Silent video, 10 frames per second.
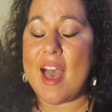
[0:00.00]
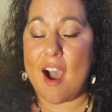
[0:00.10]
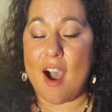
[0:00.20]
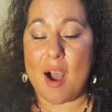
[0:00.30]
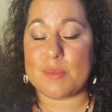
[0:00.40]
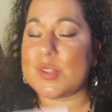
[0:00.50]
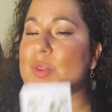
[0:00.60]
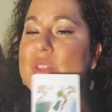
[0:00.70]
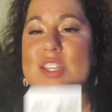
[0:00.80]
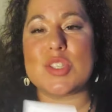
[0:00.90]
Um, so
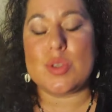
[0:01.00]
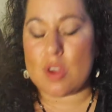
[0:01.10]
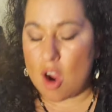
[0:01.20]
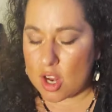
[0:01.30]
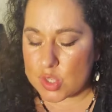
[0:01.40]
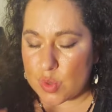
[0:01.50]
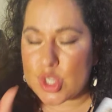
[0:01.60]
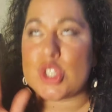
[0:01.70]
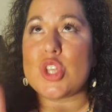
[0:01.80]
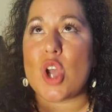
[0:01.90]
these two cards were
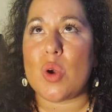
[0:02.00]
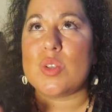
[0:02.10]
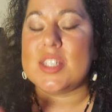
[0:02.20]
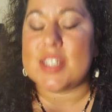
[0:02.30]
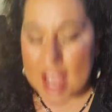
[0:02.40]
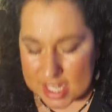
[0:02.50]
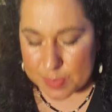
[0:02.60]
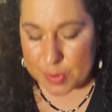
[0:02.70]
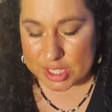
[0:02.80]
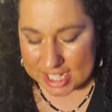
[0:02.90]
so
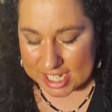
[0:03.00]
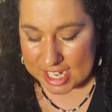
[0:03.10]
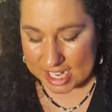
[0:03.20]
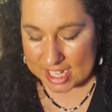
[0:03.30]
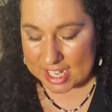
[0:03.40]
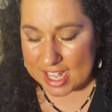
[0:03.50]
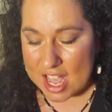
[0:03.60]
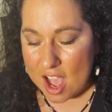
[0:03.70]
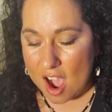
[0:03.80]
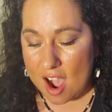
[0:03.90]
desperately needed
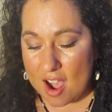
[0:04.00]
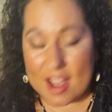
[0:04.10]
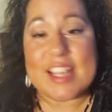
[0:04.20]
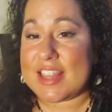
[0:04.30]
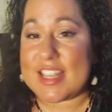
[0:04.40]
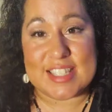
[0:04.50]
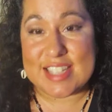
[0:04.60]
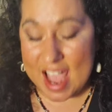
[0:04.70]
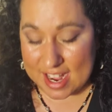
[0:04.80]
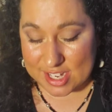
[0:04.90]
uh, in this
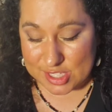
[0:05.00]
deck.